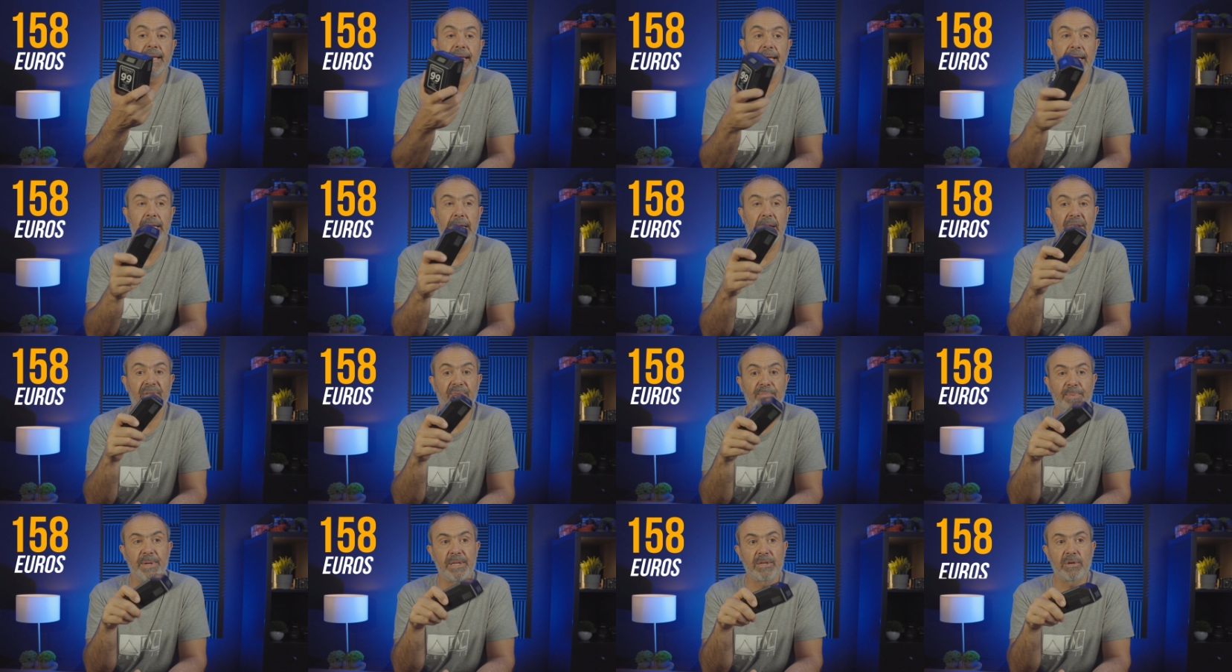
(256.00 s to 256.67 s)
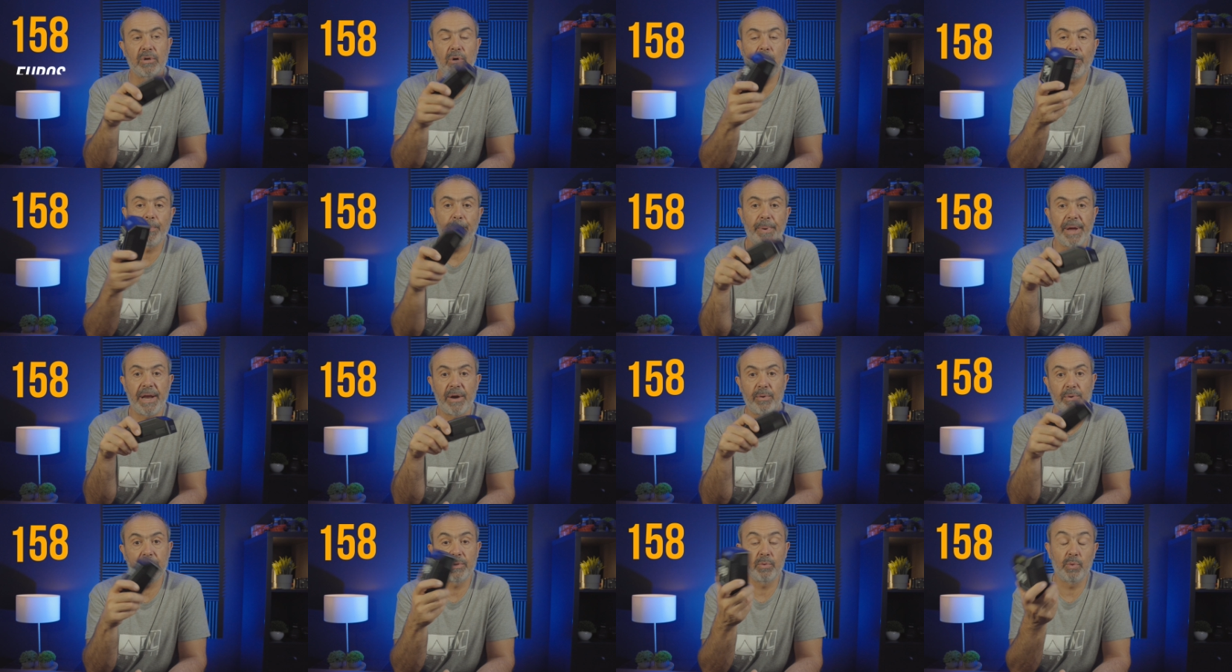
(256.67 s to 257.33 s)
and I've been
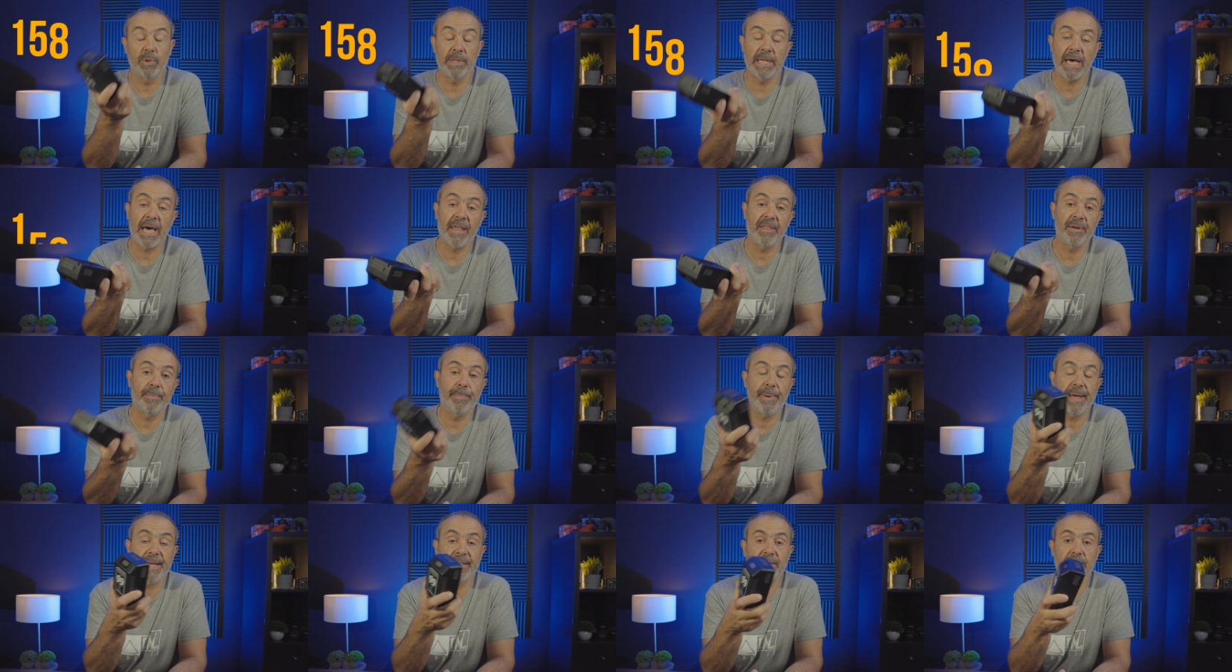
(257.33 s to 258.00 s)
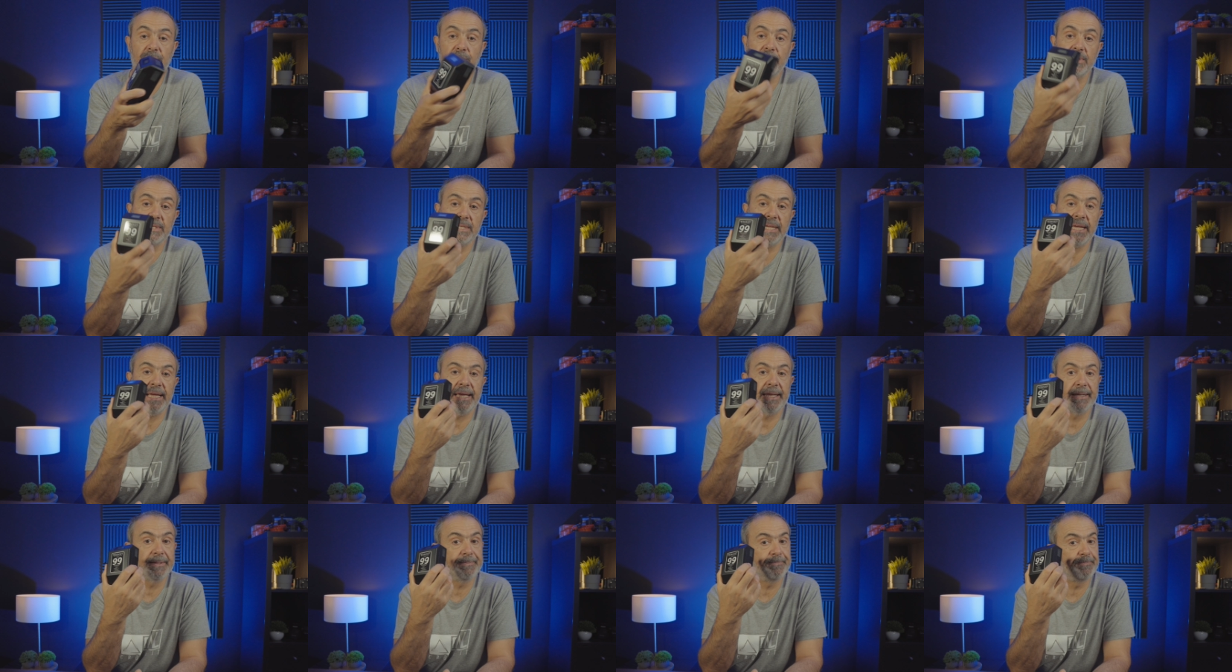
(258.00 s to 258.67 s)
comparing with other batteries
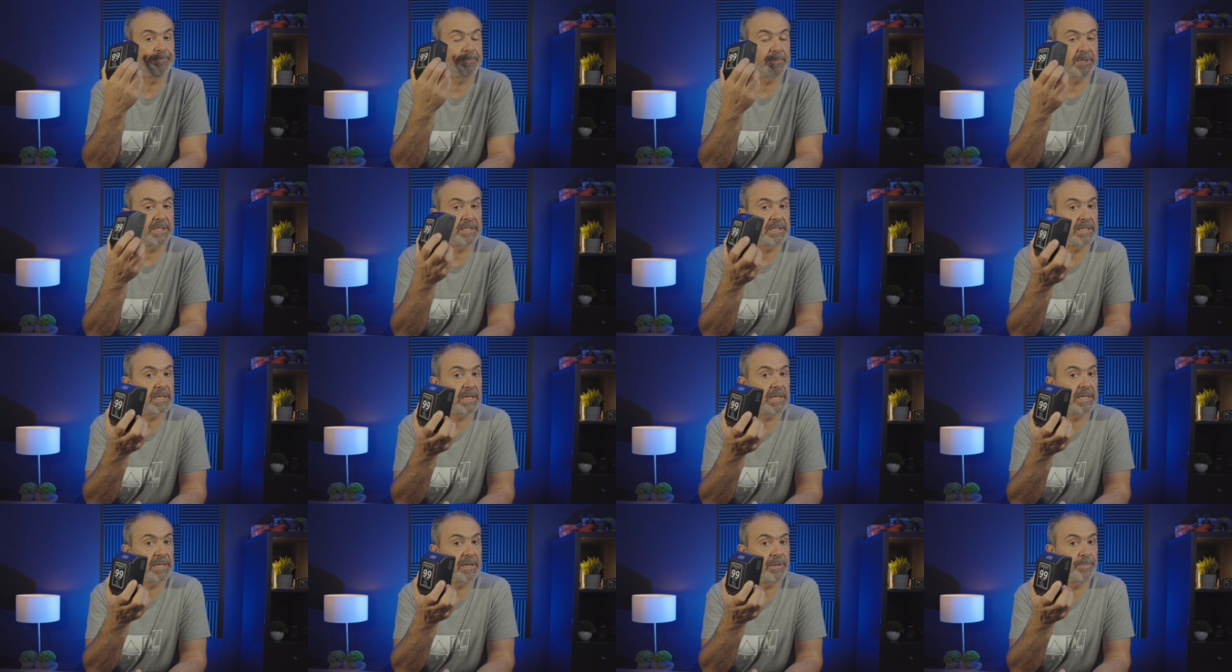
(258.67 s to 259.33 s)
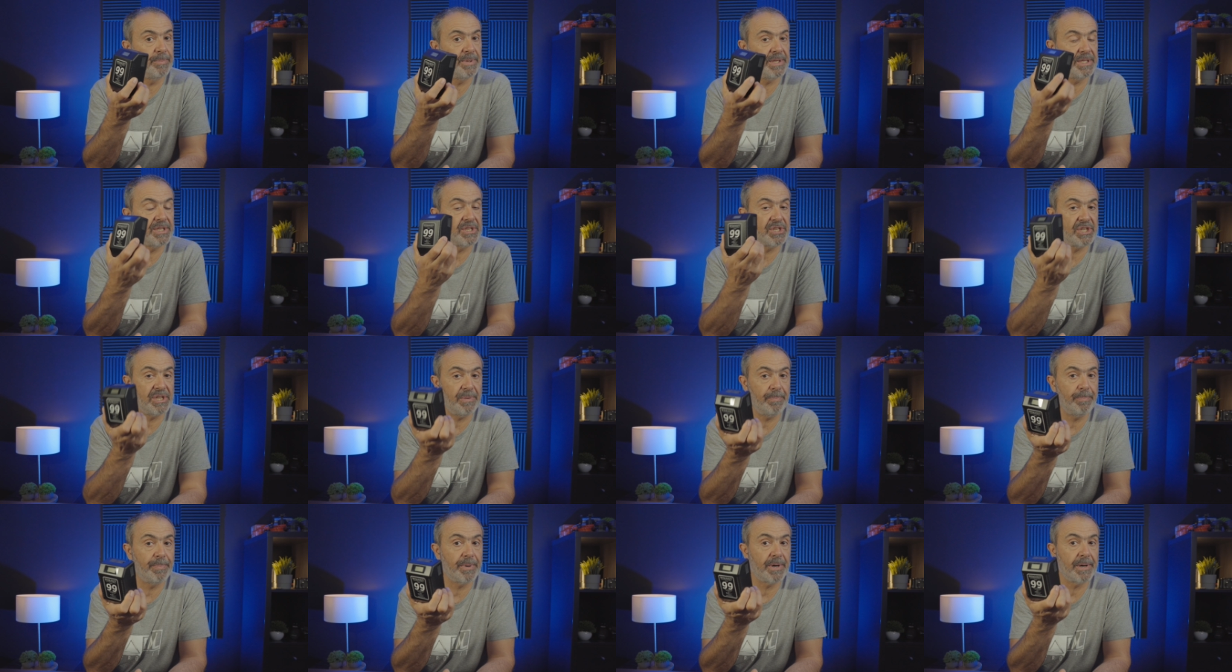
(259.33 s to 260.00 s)
and it's a little bit
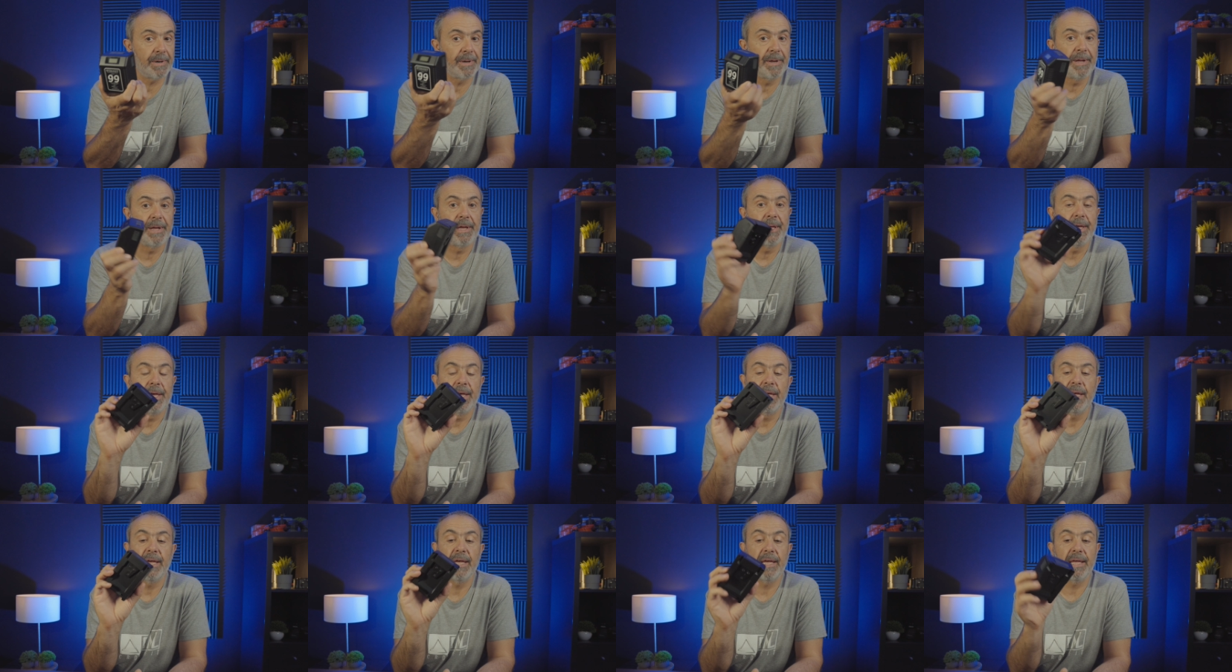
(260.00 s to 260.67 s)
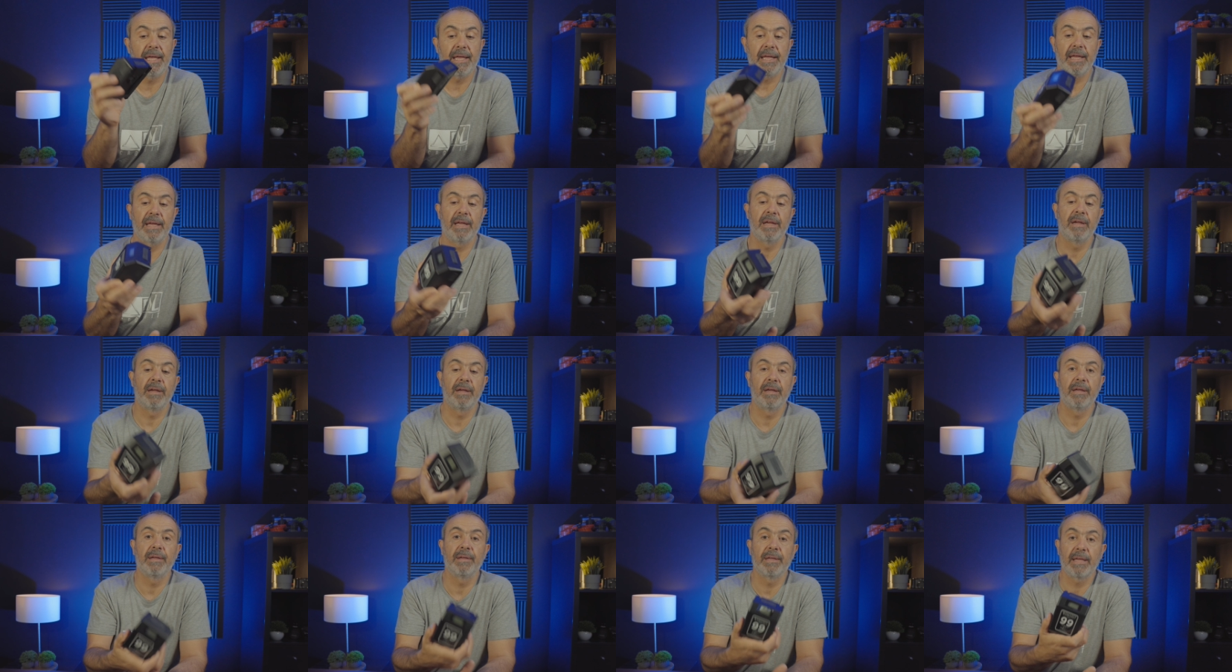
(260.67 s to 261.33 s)
cheaper uh,
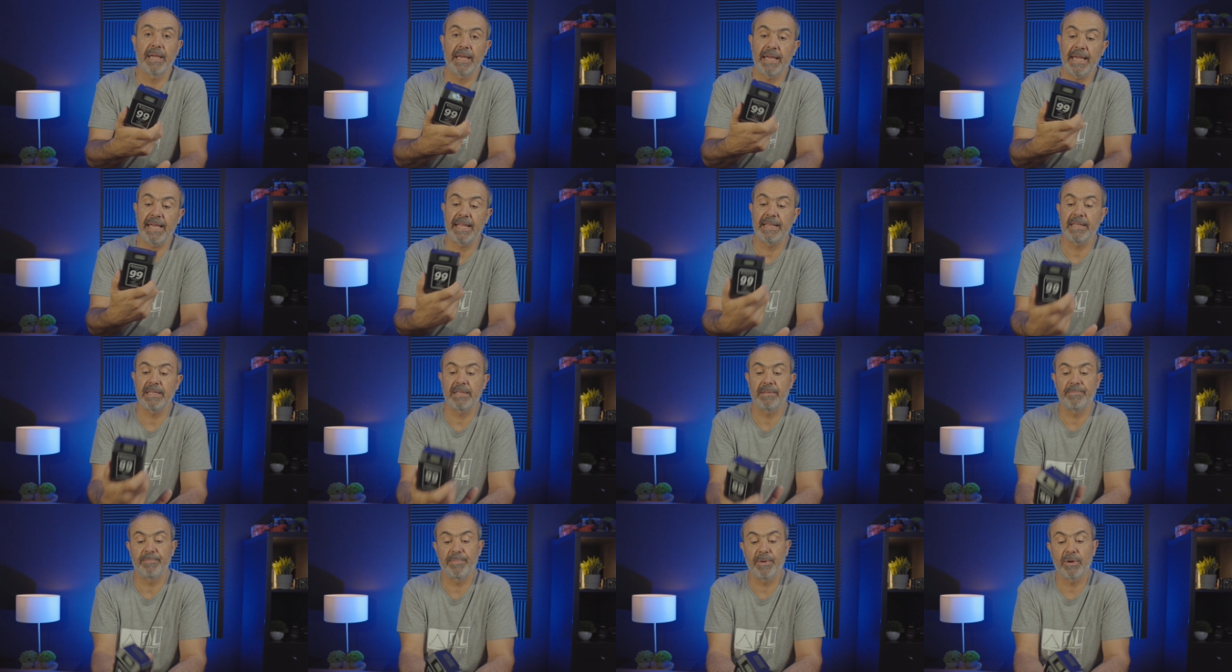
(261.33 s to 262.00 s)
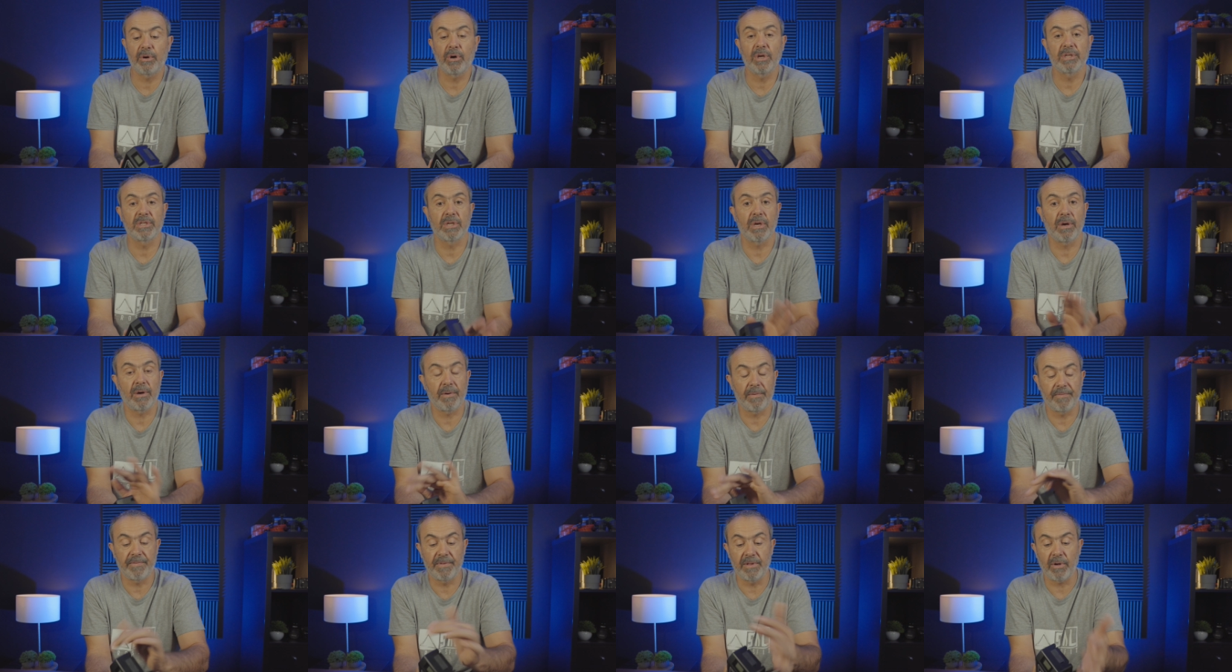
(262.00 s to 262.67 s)
and because
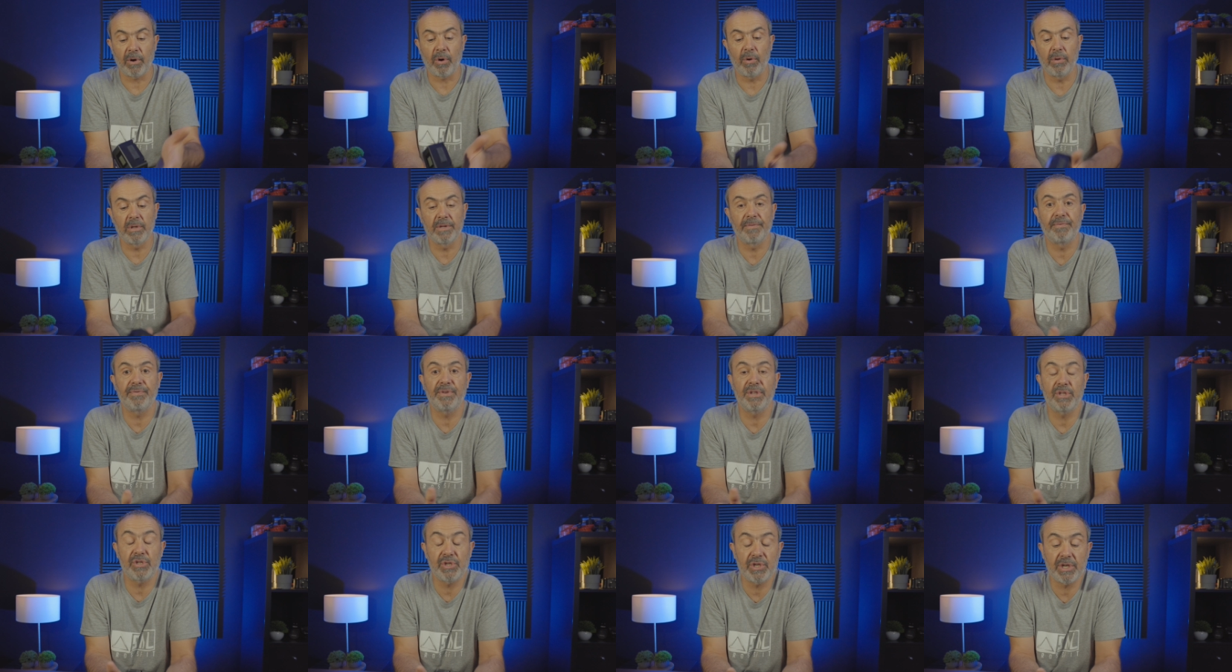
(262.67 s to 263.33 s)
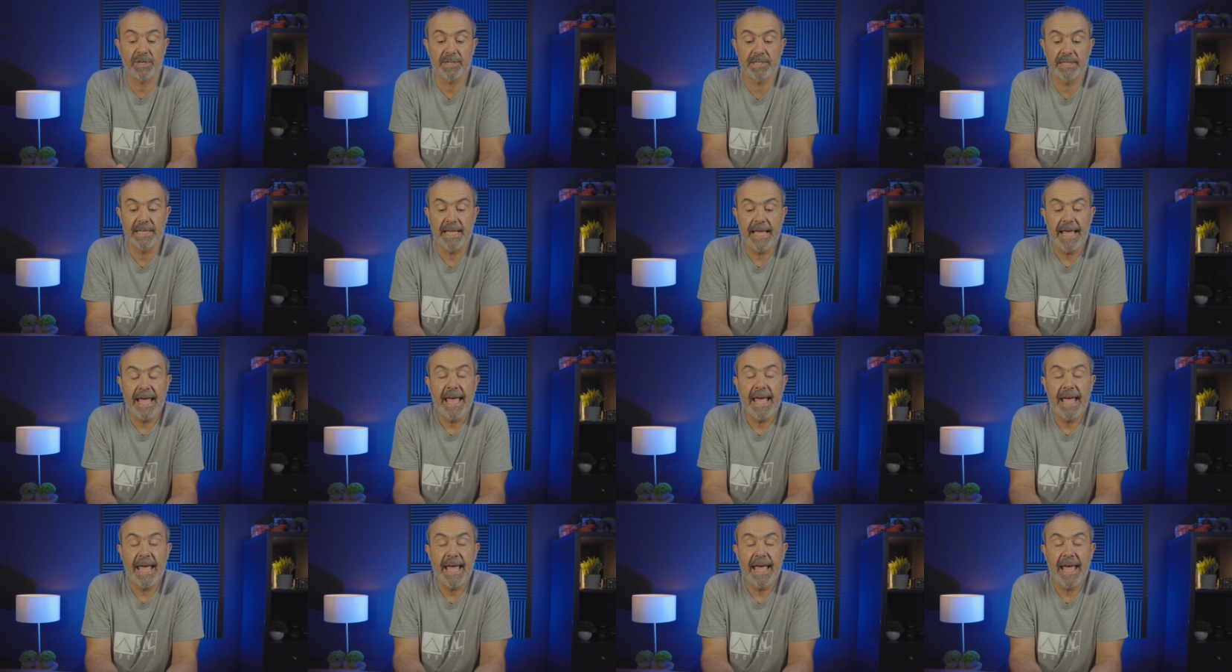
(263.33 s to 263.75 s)
of all the features.